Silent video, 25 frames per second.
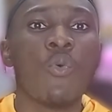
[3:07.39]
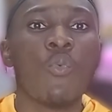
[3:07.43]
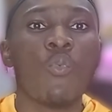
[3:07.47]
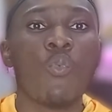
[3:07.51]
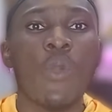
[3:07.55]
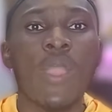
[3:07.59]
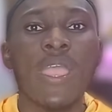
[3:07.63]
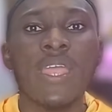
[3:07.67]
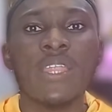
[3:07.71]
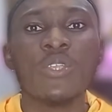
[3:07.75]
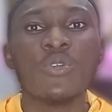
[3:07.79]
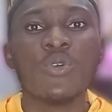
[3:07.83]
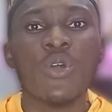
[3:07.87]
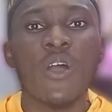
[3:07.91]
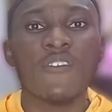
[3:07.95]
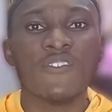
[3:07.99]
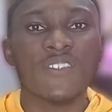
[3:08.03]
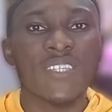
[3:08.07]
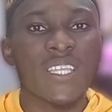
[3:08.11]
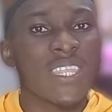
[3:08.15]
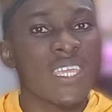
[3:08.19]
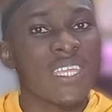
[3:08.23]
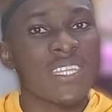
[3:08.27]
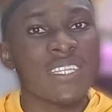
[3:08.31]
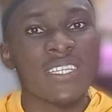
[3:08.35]
when you have
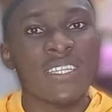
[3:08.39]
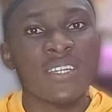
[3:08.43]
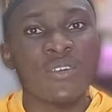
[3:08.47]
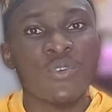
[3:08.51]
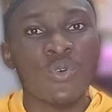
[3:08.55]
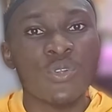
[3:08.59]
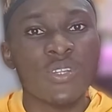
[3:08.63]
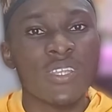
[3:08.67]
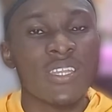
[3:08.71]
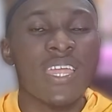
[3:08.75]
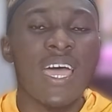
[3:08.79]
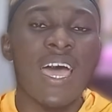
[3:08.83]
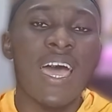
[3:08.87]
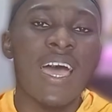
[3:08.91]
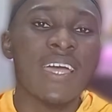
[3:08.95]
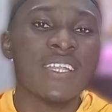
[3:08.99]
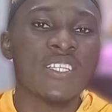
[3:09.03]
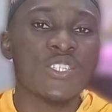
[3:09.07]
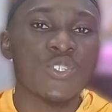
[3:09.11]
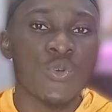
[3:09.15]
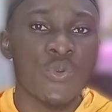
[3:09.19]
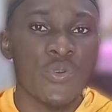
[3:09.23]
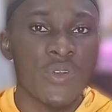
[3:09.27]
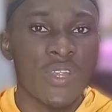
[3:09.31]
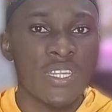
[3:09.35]
started running
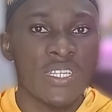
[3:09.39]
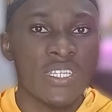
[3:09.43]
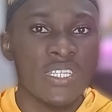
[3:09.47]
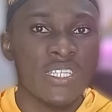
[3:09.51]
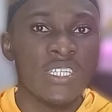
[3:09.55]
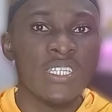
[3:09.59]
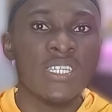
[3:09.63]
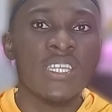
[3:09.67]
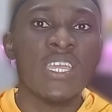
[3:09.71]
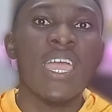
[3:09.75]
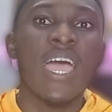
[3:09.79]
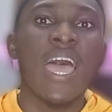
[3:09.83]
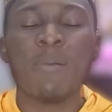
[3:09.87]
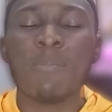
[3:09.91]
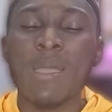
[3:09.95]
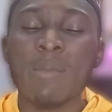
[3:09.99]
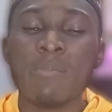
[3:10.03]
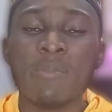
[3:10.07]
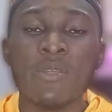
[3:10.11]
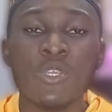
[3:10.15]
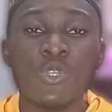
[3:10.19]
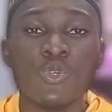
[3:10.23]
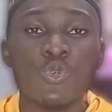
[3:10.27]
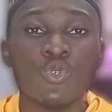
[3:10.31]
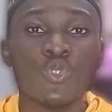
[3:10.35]
ads already, that
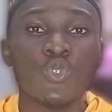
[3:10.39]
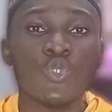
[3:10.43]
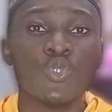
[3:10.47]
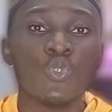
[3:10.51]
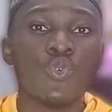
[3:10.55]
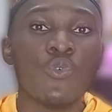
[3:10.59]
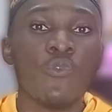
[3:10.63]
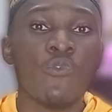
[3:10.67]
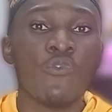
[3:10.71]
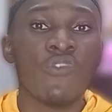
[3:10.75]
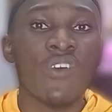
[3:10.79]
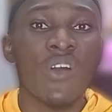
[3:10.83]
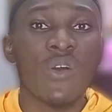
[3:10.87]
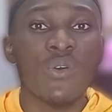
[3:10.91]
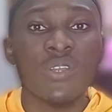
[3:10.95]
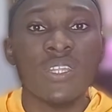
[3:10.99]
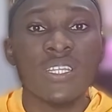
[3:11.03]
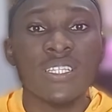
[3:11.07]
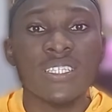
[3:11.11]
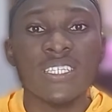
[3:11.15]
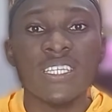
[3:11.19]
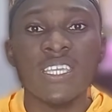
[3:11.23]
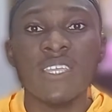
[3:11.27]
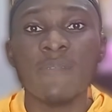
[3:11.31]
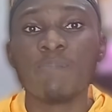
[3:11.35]
might be due to you
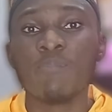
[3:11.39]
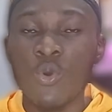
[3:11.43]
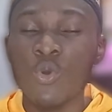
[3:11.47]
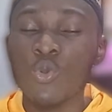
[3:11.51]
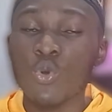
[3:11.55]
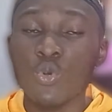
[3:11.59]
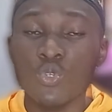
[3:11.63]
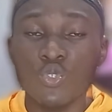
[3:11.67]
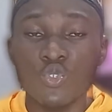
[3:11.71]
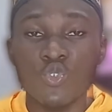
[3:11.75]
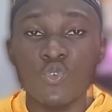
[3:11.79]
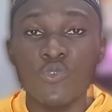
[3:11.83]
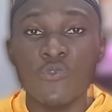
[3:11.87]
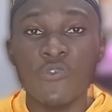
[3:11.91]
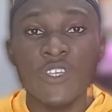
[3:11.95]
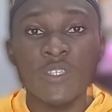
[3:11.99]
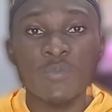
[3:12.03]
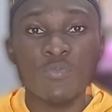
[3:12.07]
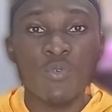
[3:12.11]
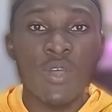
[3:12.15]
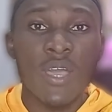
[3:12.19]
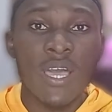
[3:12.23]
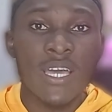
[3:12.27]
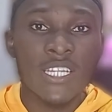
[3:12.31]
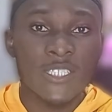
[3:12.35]
violating one or two
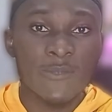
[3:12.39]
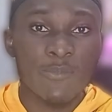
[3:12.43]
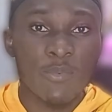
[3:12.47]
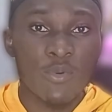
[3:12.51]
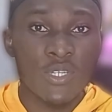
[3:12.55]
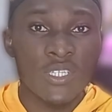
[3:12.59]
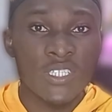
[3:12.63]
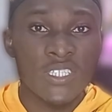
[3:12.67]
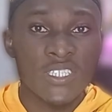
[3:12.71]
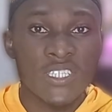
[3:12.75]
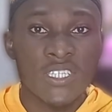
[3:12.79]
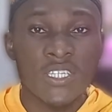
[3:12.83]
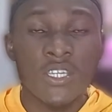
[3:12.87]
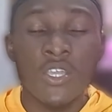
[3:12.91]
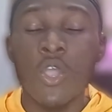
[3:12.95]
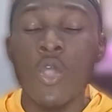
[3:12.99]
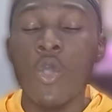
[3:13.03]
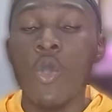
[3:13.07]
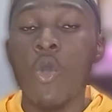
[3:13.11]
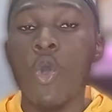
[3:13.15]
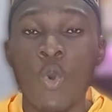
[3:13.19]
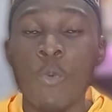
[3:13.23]
Facebook ads policy,